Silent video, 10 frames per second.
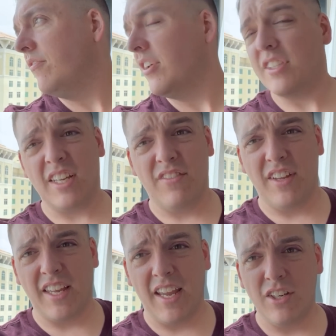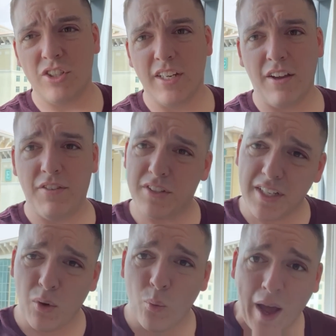feels like a vacation now. feels like
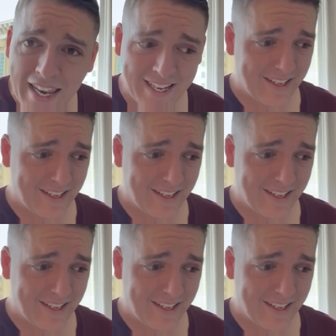a wedding